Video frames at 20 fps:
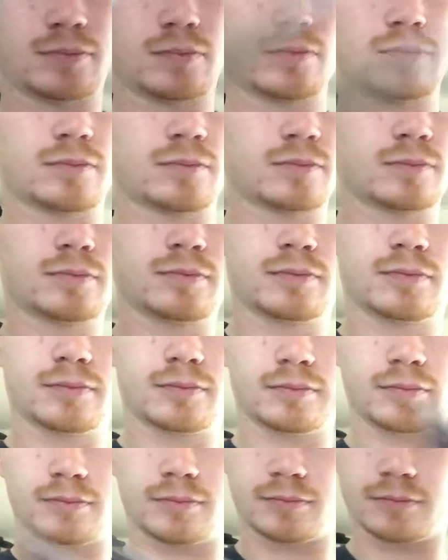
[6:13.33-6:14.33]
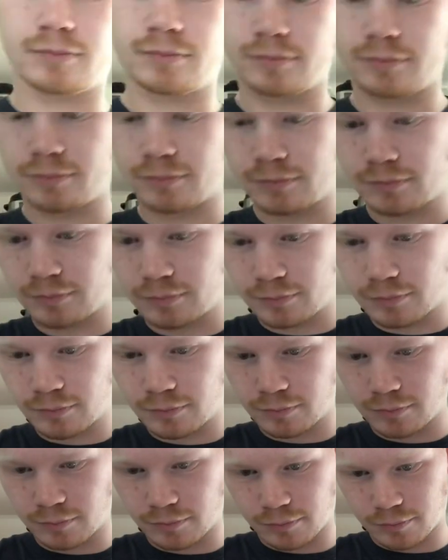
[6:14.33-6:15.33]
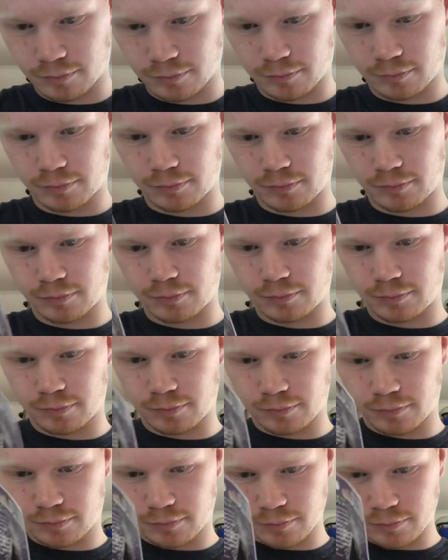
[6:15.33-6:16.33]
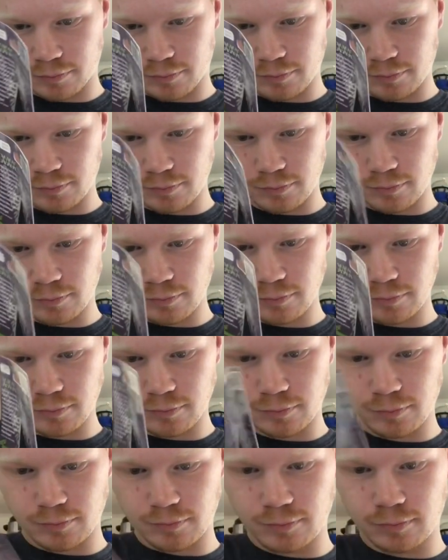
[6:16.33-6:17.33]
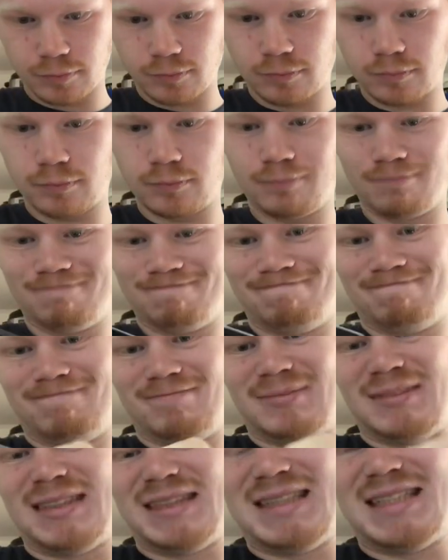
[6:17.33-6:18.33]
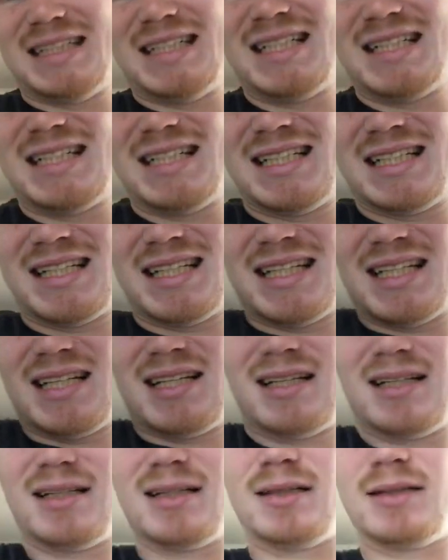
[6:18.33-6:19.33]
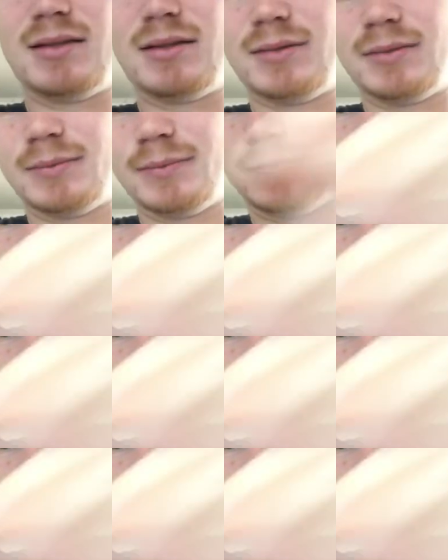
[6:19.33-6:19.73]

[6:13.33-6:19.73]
Nothing is said.